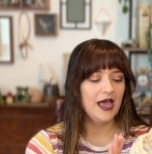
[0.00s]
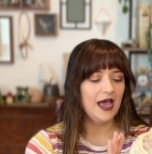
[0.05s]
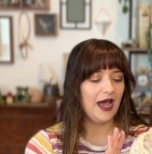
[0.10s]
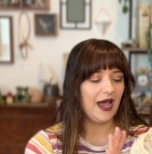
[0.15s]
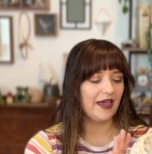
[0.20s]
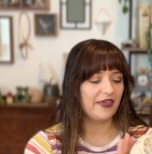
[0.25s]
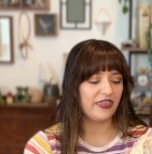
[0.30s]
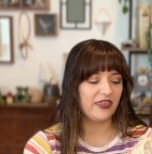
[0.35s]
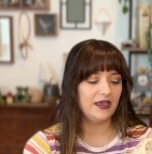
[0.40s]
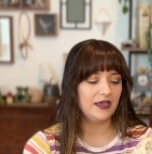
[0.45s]

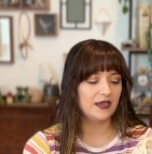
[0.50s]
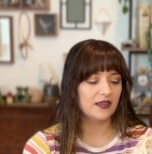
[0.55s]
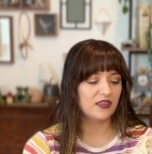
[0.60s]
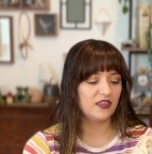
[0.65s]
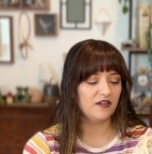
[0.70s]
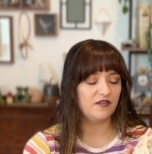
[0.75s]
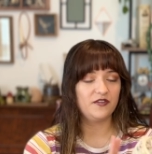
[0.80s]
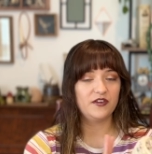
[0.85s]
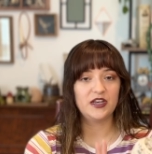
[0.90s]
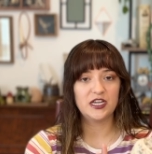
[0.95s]
I think
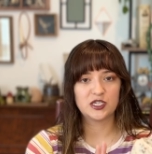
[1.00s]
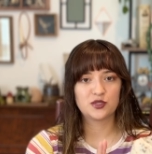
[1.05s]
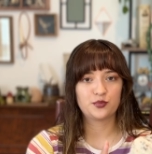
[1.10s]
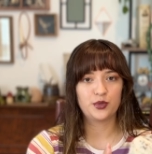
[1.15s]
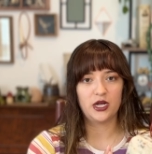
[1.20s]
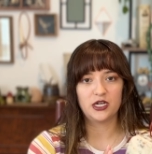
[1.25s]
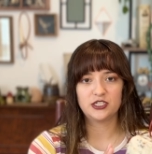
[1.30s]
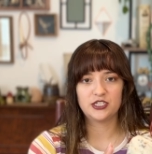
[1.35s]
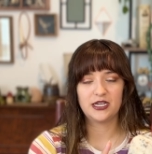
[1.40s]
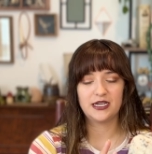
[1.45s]
the finished
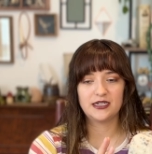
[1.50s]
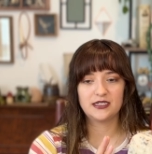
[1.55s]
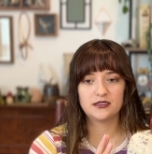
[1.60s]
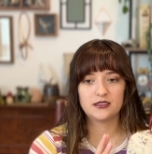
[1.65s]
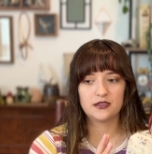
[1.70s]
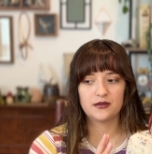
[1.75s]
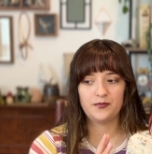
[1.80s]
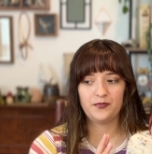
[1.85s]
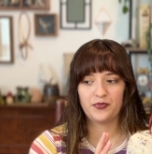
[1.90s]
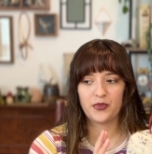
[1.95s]

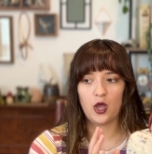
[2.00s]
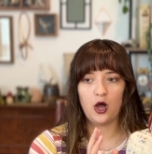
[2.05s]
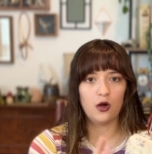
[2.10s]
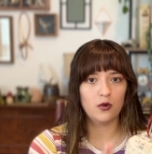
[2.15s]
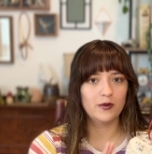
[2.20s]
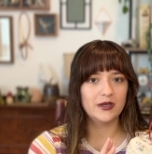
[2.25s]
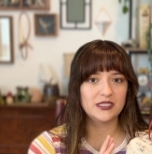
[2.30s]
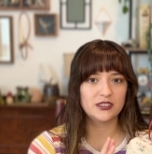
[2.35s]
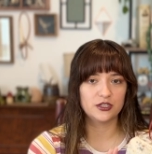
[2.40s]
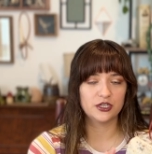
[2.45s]
project
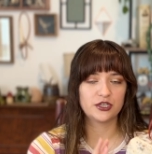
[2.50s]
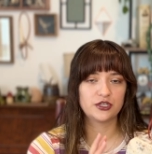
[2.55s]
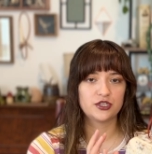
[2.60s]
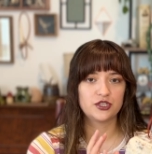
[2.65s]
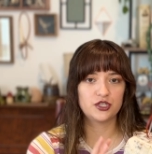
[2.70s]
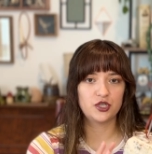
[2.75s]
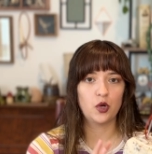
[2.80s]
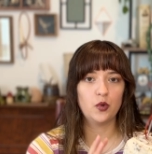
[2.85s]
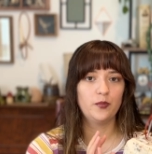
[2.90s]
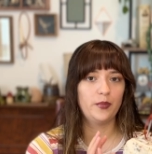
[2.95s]
always looks
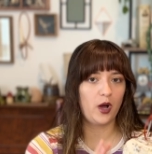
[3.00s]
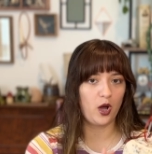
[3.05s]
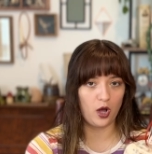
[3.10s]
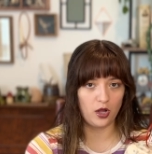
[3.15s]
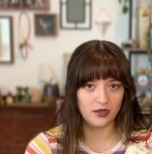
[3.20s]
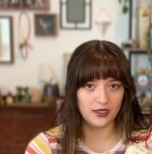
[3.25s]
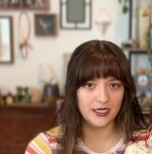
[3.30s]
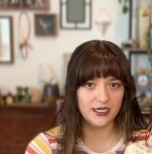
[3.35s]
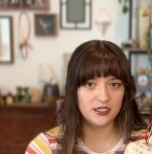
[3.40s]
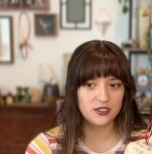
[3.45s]
so
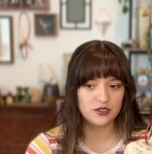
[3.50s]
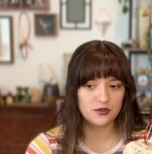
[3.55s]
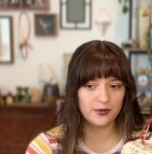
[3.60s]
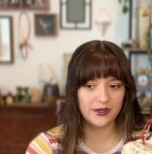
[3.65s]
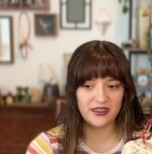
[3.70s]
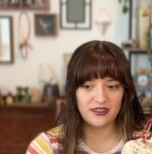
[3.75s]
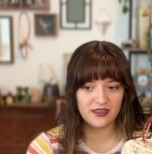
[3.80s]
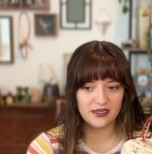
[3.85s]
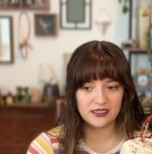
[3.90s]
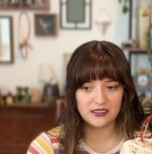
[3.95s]
polished
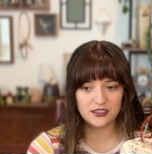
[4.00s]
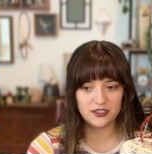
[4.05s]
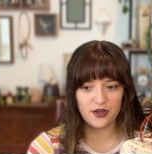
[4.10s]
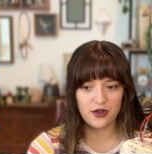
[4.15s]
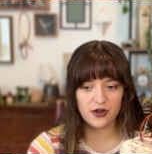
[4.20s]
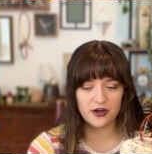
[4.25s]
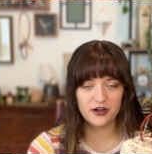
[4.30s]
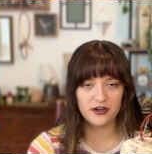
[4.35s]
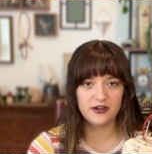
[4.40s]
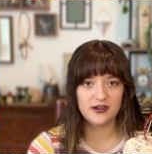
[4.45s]
with this
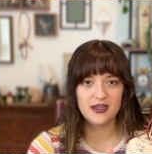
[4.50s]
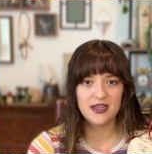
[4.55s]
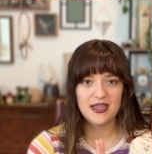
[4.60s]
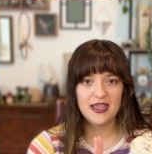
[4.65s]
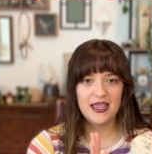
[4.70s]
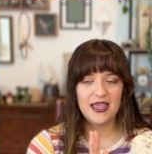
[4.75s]
yarn,